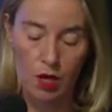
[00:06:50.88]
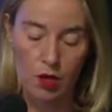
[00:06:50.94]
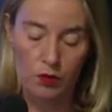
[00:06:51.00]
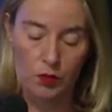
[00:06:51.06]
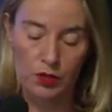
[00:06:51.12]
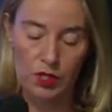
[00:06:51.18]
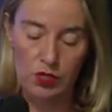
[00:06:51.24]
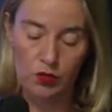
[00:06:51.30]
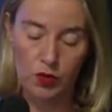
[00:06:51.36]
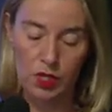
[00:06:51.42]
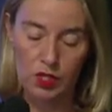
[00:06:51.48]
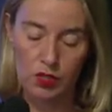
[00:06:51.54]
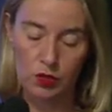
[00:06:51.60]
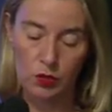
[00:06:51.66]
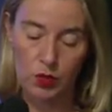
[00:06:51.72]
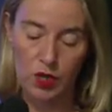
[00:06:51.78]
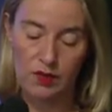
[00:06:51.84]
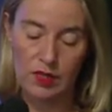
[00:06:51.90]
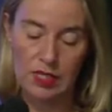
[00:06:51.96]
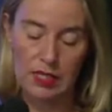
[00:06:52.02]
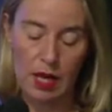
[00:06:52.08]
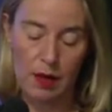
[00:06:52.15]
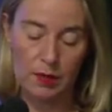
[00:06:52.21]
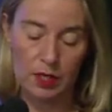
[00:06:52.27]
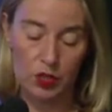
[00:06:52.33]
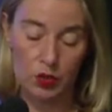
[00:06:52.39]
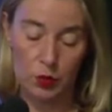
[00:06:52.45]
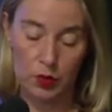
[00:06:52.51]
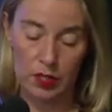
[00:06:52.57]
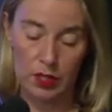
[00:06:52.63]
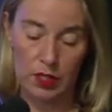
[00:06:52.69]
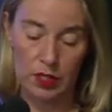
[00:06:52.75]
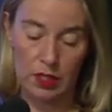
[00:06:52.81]
For this reason, we have established
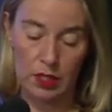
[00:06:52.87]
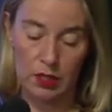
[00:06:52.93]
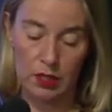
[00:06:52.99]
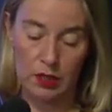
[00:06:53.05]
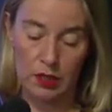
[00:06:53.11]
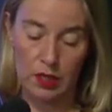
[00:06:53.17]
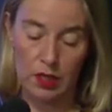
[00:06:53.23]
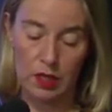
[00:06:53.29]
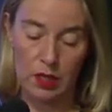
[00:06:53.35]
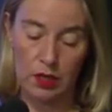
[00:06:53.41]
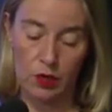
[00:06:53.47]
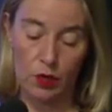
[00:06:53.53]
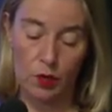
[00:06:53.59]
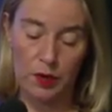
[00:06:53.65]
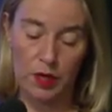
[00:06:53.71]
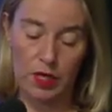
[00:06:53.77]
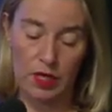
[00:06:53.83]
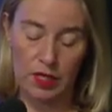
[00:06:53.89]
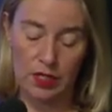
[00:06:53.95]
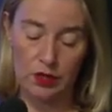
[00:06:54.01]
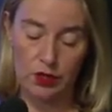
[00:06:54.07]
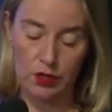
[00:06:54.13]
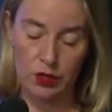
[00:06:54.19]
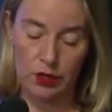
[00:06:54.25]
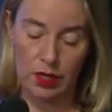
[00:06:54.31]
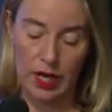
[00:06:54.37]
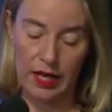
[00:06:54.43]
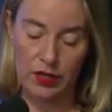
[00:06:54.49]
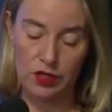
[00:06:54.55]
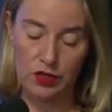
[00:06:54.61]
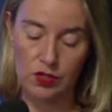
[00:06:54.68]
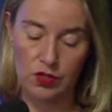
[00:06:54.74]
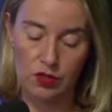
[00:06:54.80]
within the European External
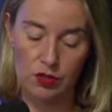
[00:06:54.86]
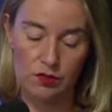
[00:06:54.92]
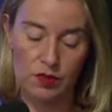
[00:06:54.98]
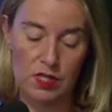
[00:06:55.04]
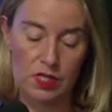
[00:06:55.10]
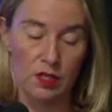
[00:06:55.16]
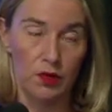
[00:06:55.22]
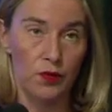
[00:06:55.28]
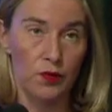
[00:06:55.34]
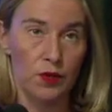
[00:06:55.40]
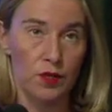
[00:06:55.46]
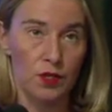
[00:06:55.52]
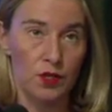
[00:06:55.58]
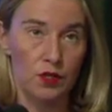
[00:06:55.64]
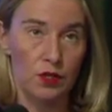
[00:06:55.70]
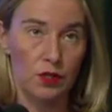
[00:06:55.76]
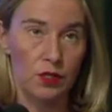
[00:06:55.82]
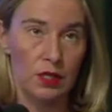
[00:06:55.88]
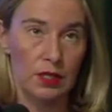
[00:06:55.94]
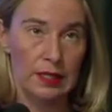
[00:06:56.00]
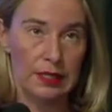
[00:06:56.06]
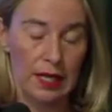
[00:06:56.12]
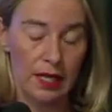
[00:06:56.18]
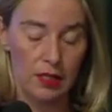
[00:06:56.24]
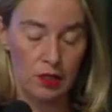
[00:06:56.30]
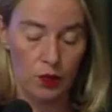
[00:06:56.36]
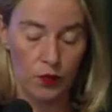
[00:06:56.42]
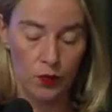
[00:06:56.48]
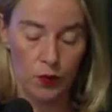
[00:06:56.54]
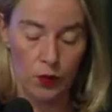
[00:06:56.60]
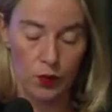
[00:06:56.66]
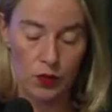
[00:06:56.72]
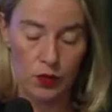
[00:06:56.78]
Action Service a first task
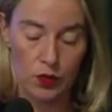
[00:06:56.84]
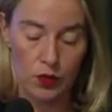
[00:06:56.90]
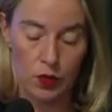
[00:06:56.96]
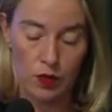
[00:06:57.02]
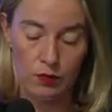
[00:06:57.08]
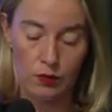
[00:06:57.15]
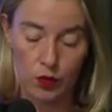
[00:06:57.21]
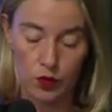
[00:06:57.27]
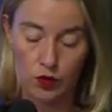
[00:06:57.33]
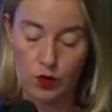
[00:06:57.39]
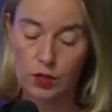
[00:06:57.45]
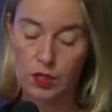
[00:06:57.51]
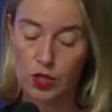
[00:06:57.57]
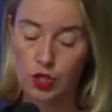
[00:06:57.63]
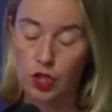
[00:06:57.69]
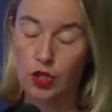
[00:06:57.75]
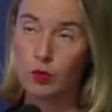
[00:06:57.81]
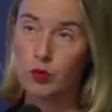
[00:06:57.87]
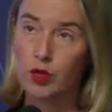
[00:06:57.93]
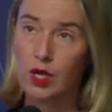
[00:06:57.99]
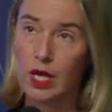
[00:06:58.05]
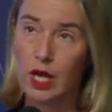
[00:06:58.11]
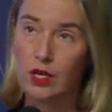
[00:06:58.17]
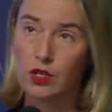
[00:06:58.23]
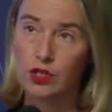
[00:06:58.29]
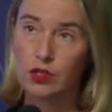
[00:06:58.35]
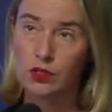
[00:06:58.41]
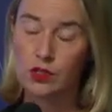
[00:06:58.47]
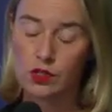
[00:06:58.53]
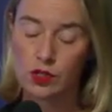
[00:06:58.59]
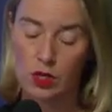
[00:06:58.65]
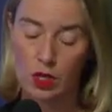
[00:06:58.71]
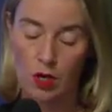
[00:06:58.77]
force for strategic
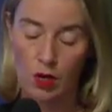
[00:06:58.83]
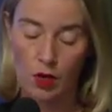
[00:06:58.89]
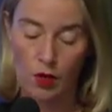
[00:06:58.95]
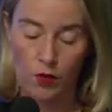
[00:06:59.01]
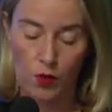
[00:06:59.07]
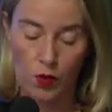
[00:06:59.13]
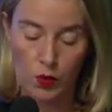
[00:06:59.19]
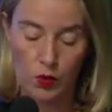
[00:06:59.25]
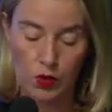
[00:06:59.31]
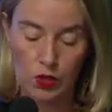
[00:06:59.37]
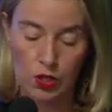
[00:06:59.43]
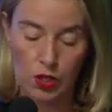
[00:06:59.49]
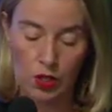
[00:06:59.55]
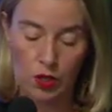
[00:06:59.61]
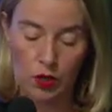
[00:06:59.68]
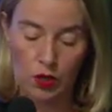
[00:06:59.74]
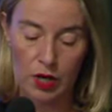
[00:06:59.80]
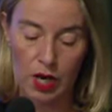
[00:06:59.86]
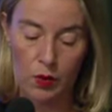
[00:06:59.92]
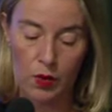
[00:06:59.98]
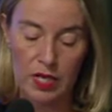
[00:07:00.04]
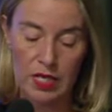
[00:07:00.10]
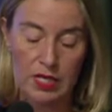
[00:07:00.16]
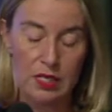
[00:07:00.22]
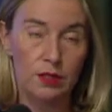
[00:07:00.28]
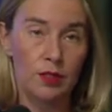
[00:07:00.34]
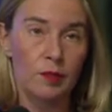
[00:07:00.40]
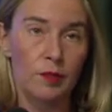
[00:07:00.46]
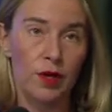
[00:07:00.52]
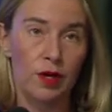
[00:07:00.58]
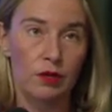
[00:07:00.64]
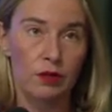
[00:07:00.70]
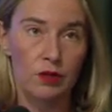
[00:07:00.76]
communications, focusing on our Eastern
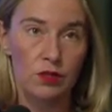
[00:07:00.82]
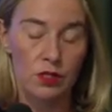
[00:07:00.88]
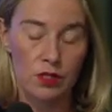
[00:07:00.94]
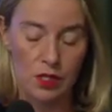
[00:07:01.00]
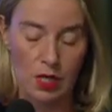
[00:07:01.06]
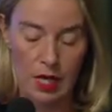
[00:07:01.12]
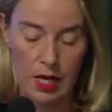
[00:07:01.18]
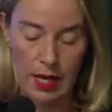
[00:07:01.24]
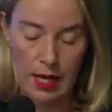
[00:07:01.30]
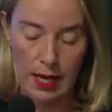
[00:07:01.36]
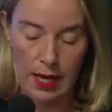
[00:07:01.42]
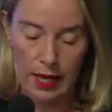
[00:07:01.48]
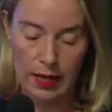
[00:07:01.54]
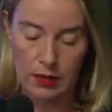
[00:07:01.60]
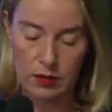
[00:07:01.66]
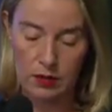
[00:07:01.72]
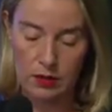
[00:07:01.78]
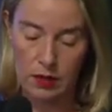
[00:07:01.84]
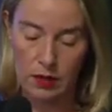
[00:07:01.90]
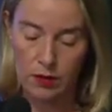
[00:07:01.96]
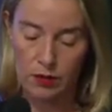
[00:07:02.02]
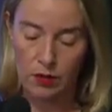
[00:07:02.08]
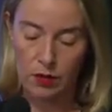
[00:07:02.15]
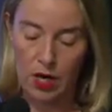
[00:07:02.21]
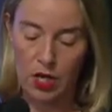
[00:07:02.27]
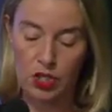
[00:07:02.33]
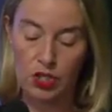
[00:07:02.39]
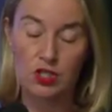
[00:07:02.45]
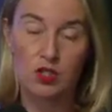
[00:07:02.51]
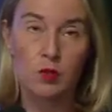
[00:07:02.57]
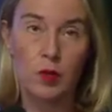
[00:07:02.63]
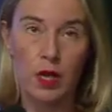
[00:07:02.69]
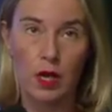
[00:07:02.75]
partners and the
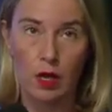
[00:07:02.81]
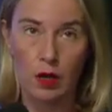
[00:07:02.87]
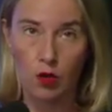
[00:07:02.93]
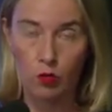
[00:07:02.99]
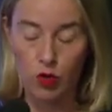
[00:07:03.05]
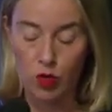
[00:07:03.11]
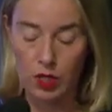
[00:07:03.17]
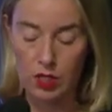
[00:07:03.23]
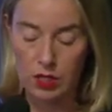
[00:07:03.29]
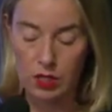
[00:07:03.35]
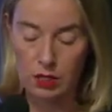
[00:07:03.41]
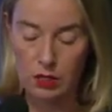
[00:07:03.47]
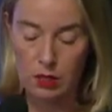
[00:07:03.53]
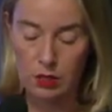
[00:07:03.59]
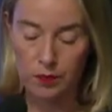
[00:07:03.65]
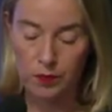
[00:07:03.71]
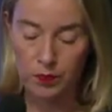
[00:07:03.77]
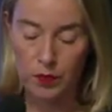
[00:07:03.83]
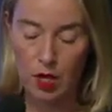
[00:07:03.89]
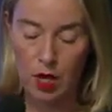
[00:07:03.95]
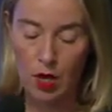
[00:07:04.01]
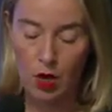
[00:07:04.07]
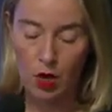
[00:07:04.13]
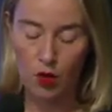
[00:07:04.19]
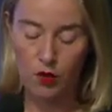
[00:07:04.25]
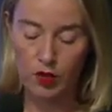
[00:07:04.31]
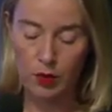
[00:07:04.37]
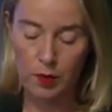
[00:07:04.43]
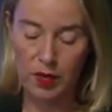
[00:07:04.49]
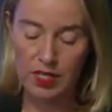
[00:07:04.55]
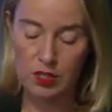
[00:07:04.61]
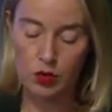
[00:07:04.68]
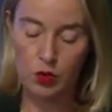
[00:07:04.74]
Russian-speaking communities. Over the
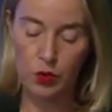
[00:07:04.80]
past